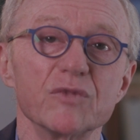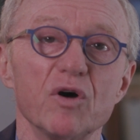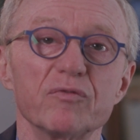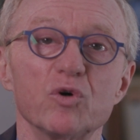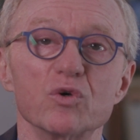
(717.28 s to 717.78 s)

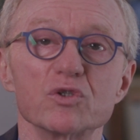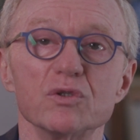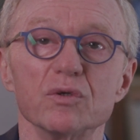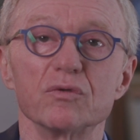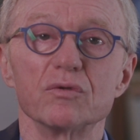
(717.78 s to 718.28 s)
Of course
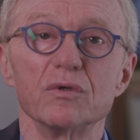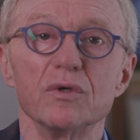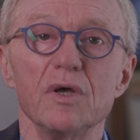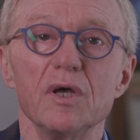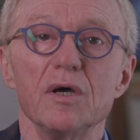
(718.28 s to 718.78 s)
not.
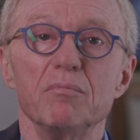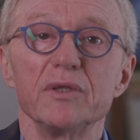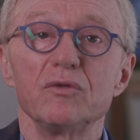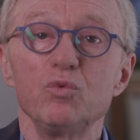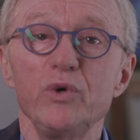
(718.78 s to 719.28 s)

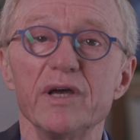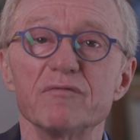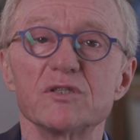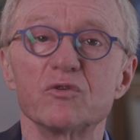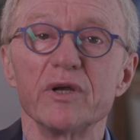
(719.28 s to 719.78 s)
But we have
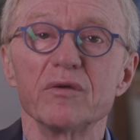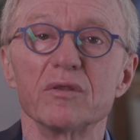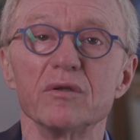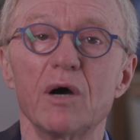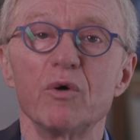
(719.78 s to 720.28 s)

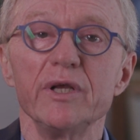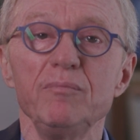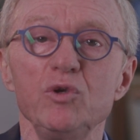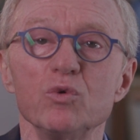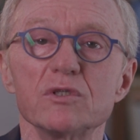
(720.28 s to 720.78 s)
strengthened our
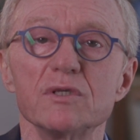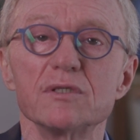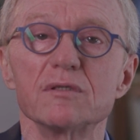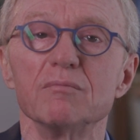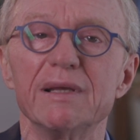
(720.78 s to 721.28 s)
immune
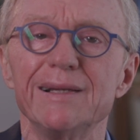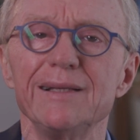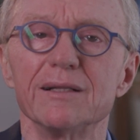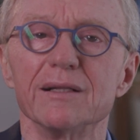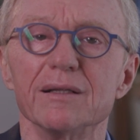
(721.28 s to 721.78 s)
system a
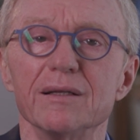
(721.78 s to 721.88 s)
little.